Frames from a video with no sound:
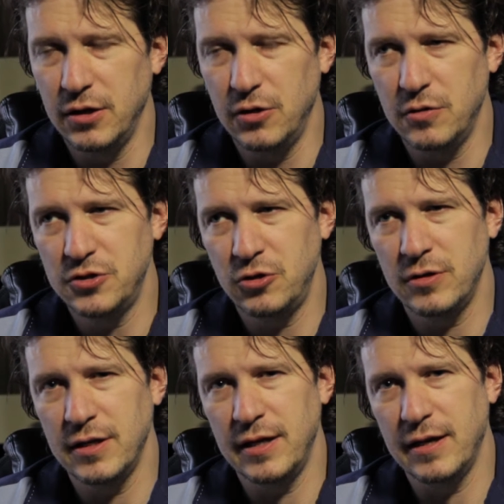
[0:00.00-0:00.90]
You know,
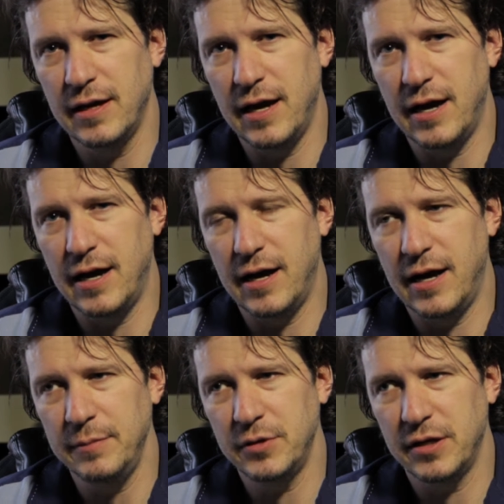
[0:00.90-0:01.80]
certainly
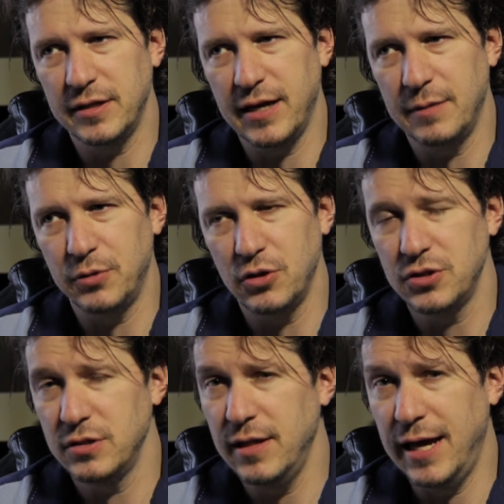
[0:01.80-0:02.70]
I'm not the kind of
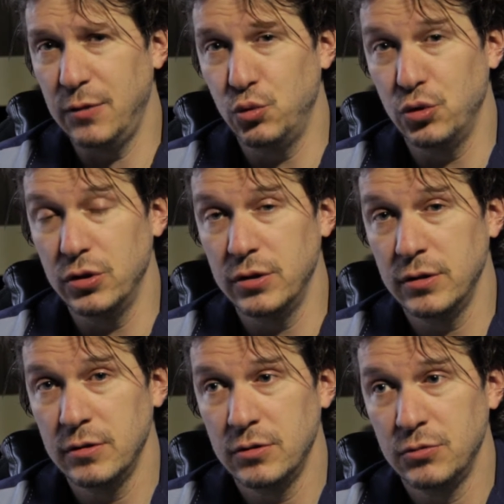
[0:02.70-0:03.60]
person that
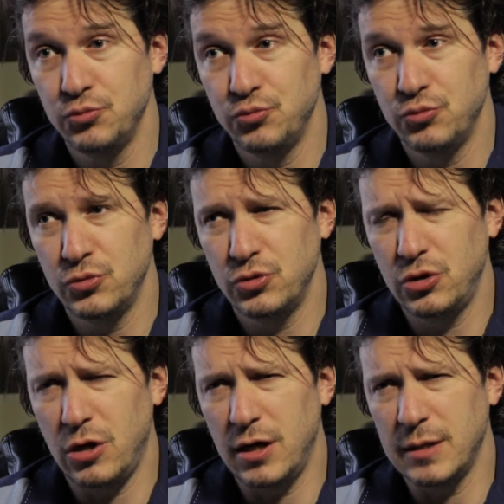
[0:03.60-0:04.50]
would
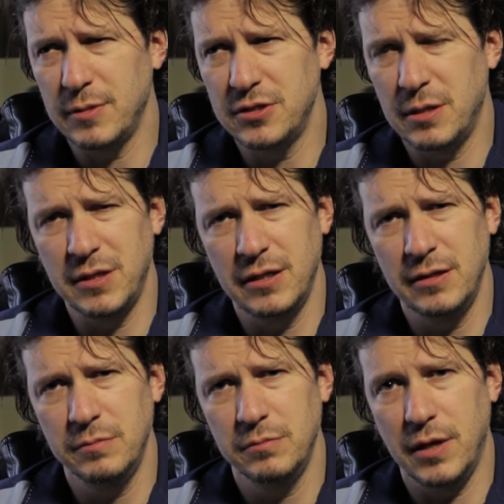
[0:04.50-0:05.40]
talk about
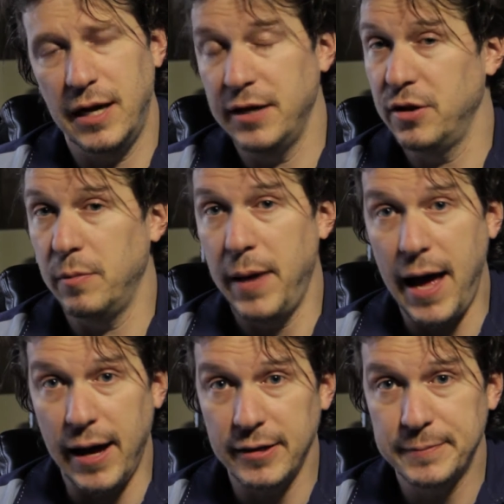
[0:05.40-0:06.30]
somebody behind their
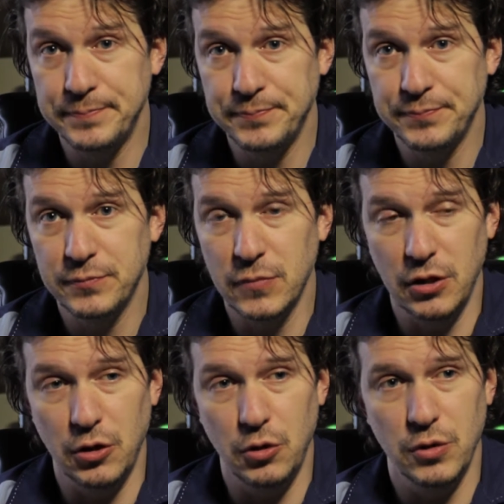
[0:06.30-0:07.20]
back,
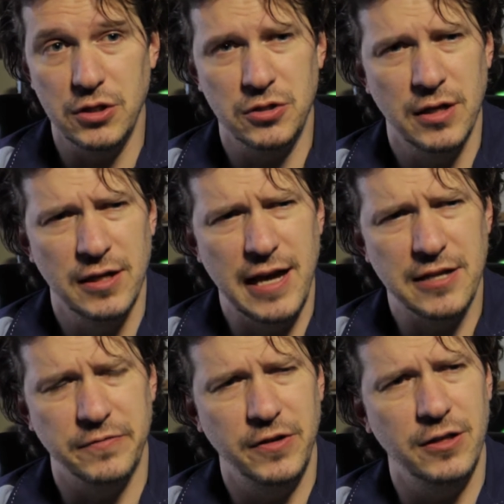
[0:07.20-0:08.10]
you know, which
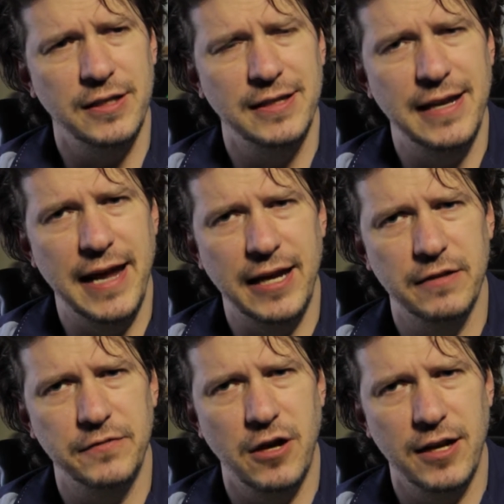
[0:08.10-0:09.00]
has a really
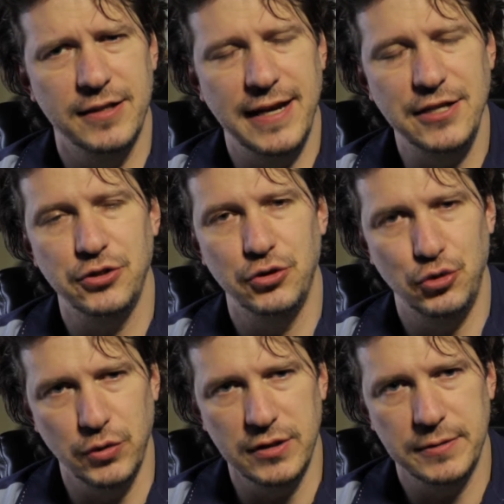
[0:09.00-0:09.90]
negative connotation
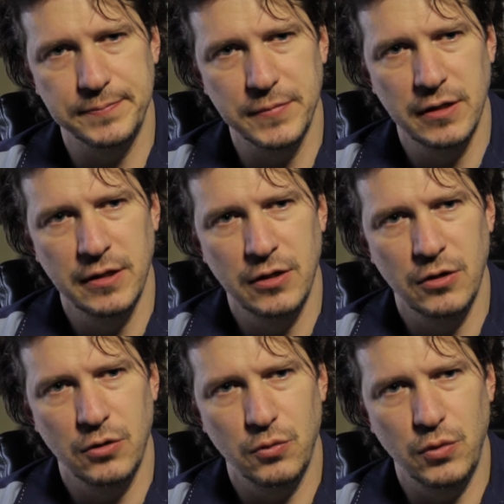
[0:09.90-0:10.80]
to it,
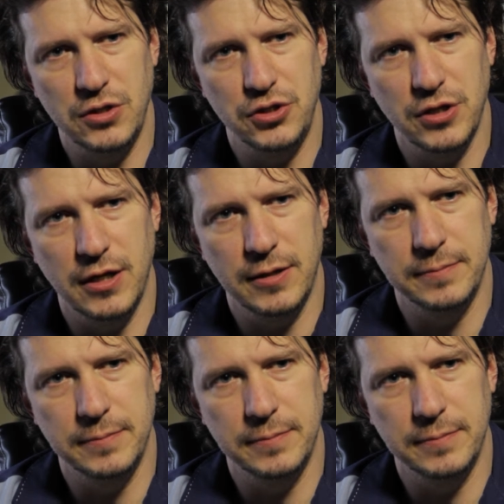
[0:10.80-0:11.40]
which